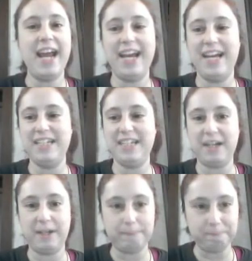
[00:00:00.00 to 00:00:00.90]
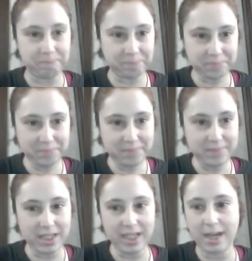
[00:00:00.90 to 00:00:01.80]
and um,
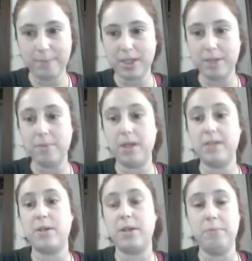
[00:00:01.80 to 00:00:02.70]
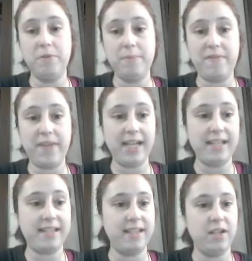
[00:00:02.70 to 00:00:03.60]
I'm gonna so I'm gonna move my
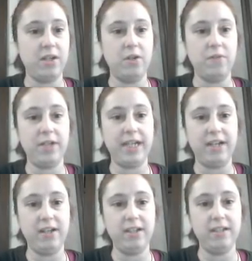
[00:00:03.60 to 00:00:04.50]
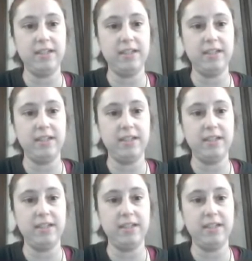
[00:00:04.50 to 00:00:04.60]
face over here,